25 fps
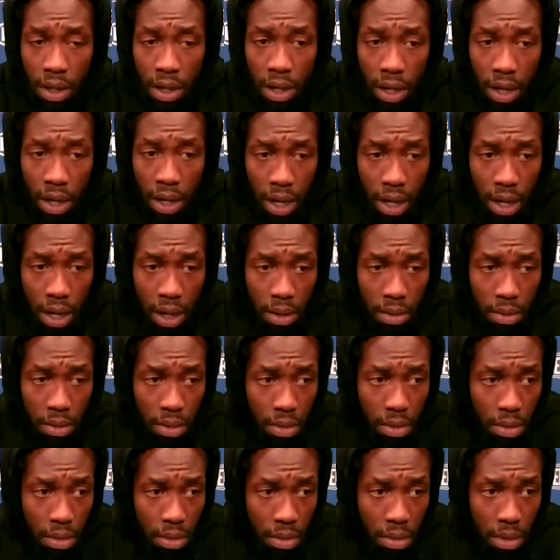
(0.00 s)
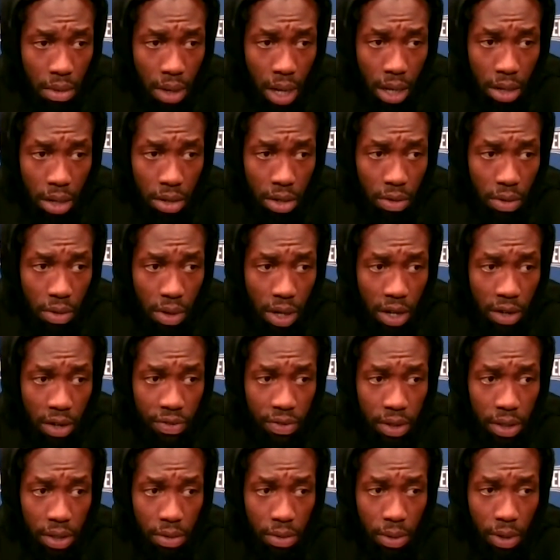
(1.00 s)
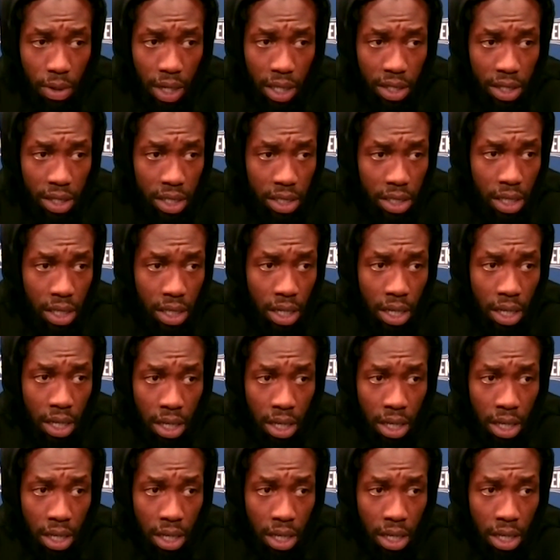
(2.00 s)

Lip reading: I don't know whether it's,